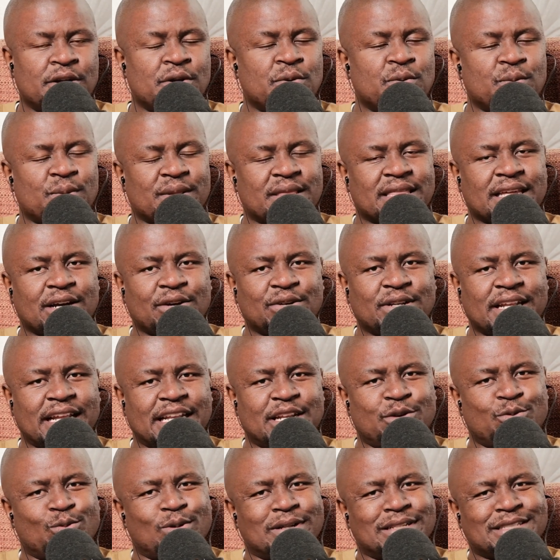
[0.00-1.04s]
Without
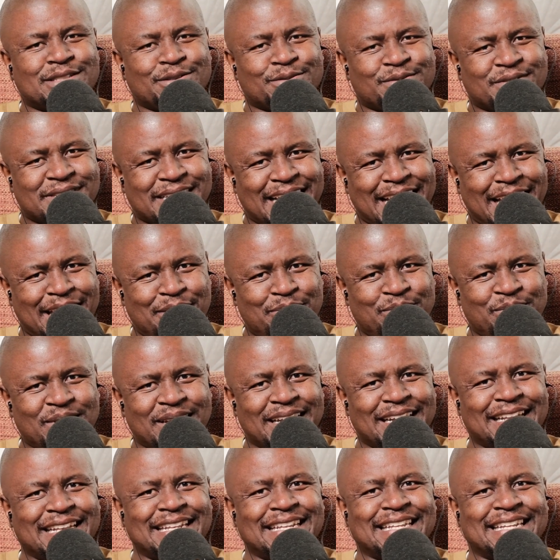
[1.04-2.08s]
any waste of time,
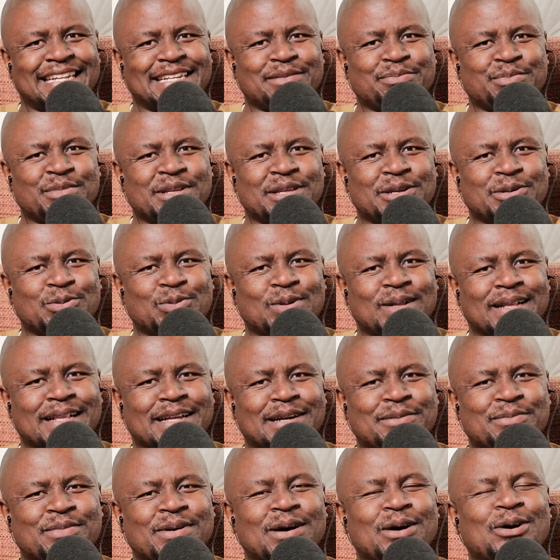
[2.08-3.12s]
let me
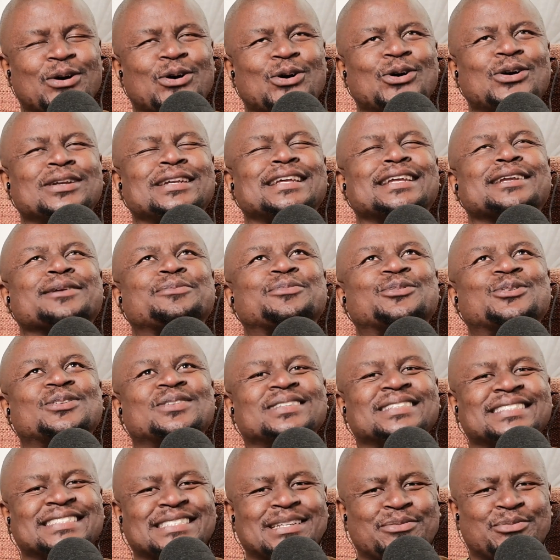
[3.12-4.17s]
welcome our honorable,
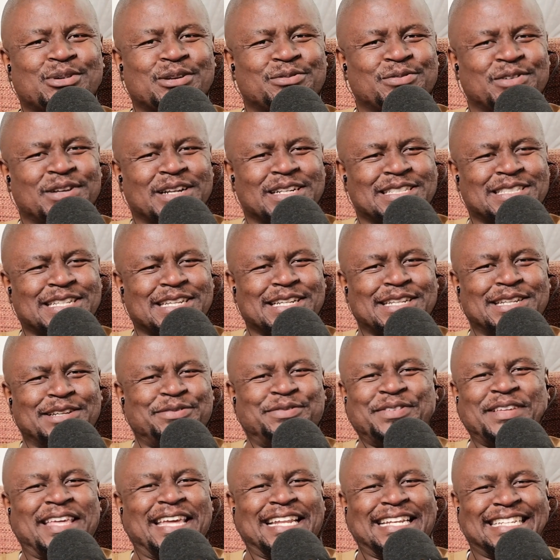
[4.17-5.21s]
someone very
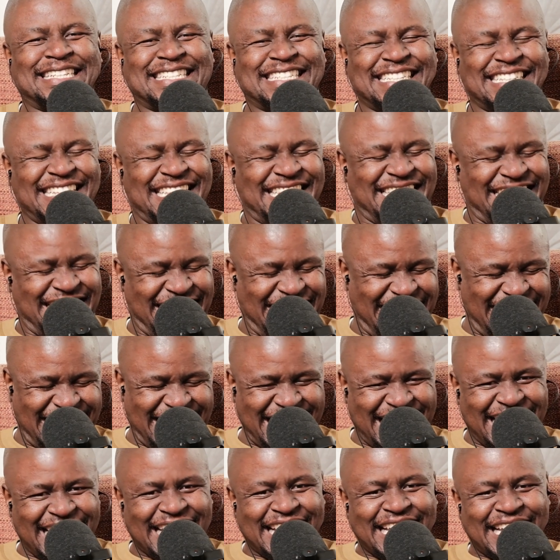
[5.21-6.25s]
significant
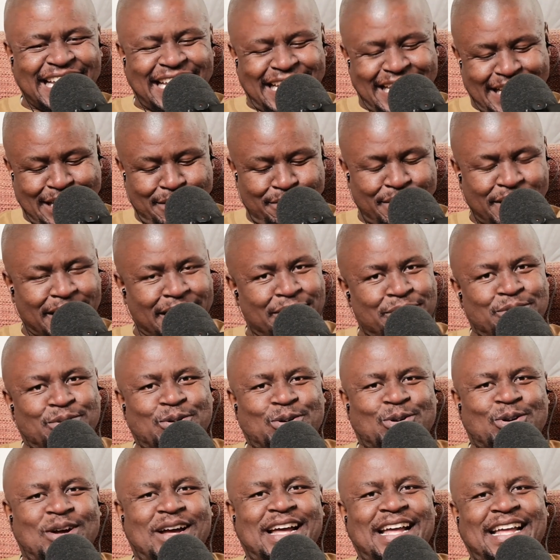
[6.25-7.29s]
in
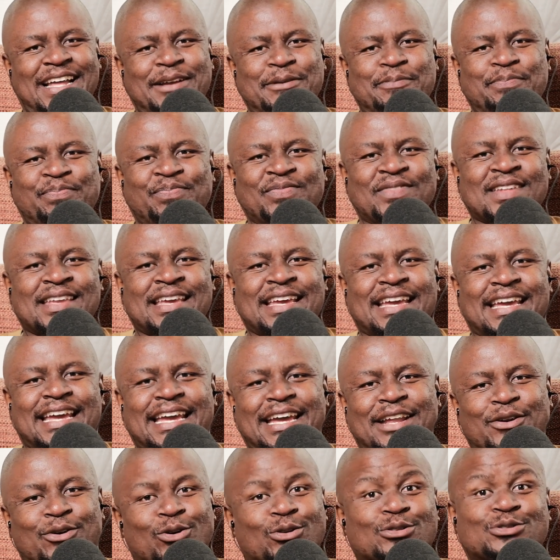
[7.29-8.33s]
Palavora
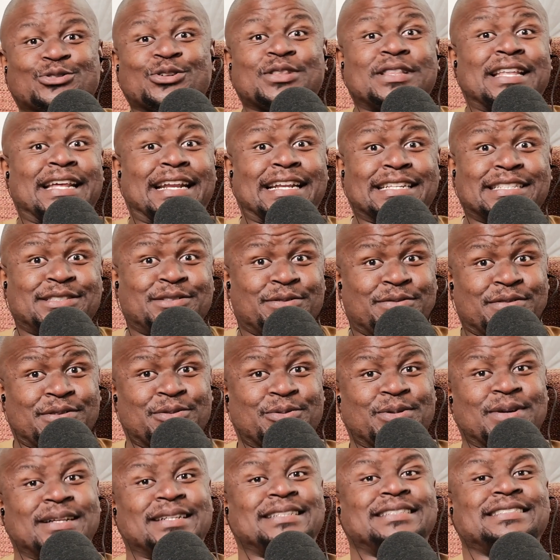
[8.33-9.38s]
and also the rest of the
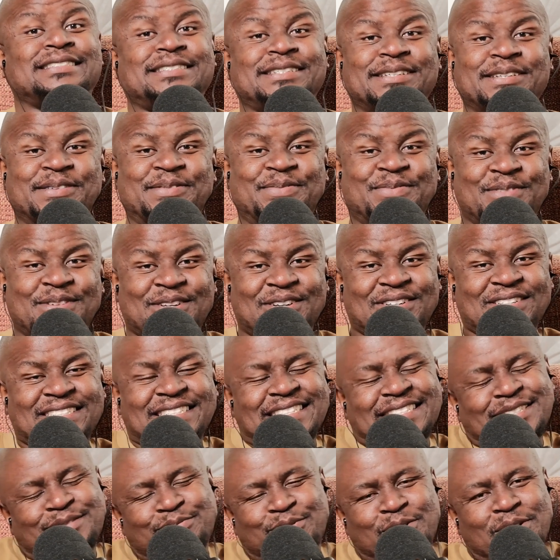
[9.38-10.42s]
world,
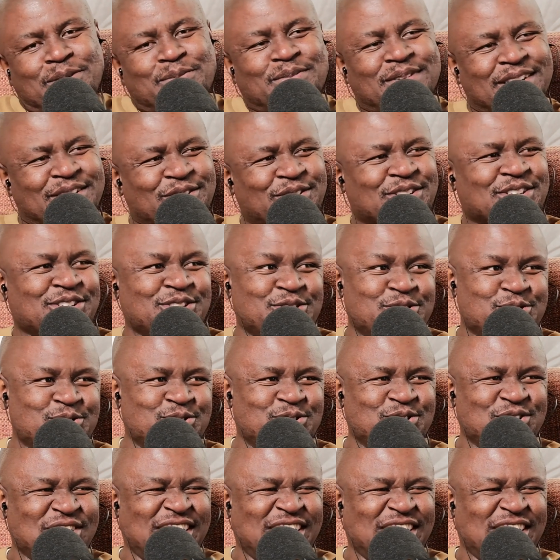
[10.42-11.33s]
because it's probably not new.